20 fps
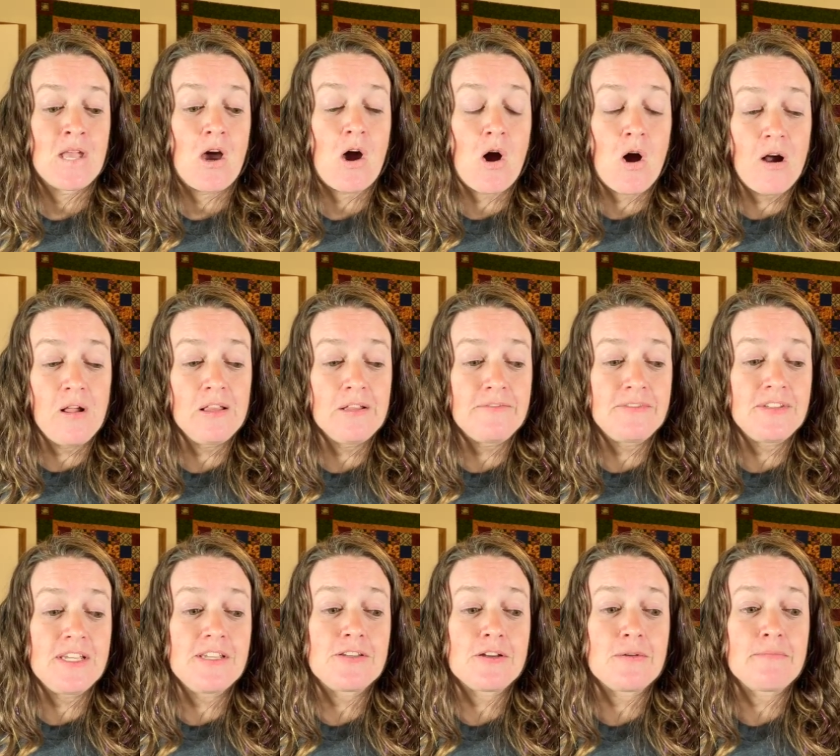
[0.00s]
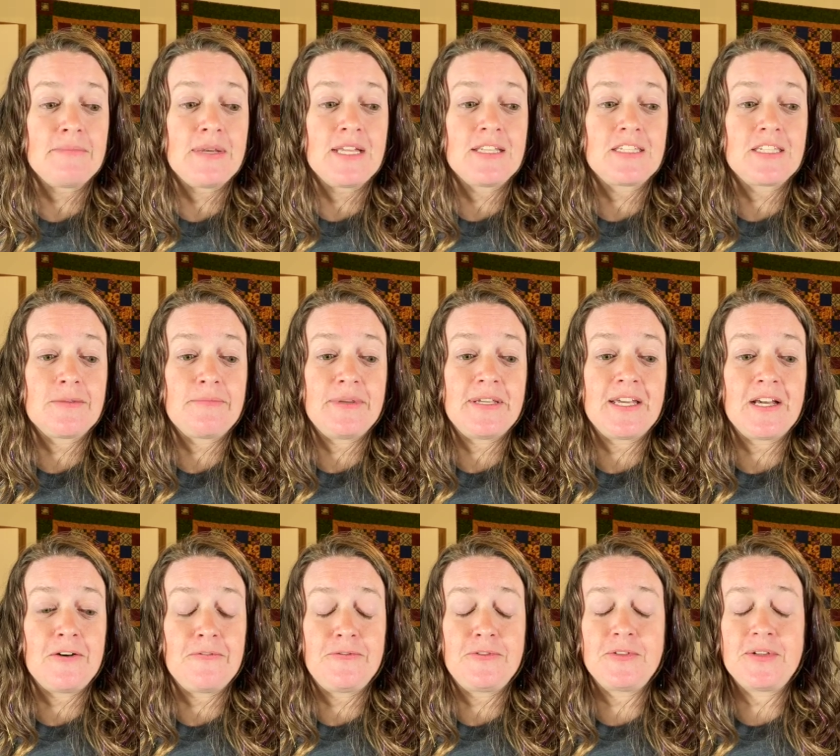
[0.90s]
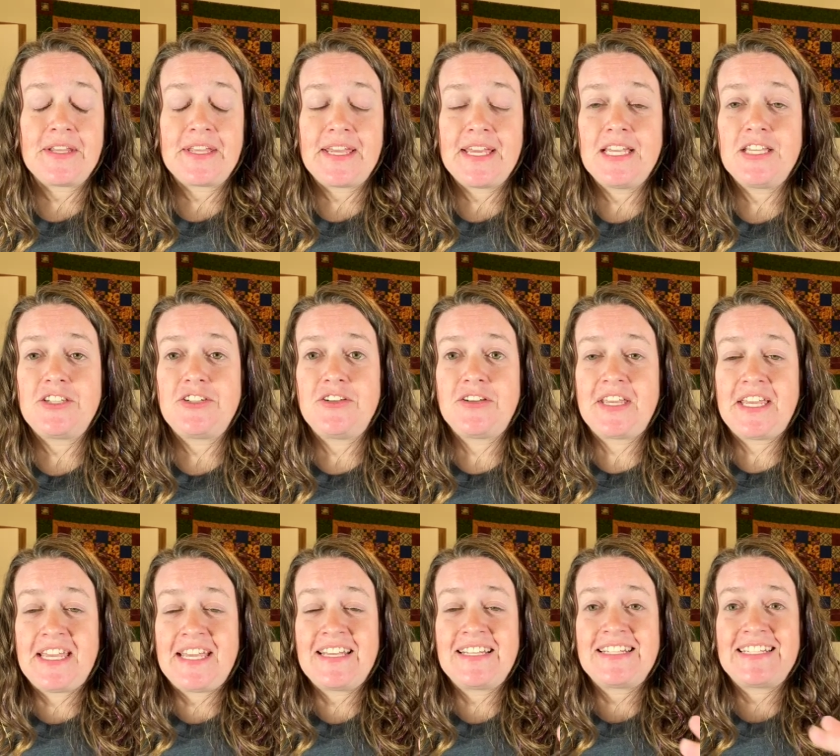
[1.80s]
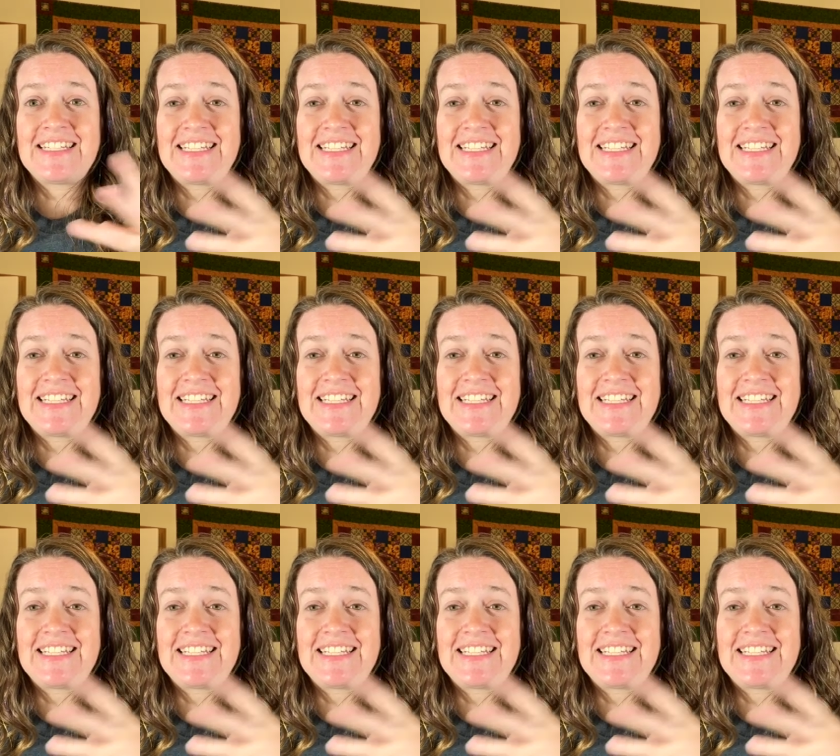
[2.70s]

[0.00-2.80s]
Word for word: All of these are meant to be helpful in case you can't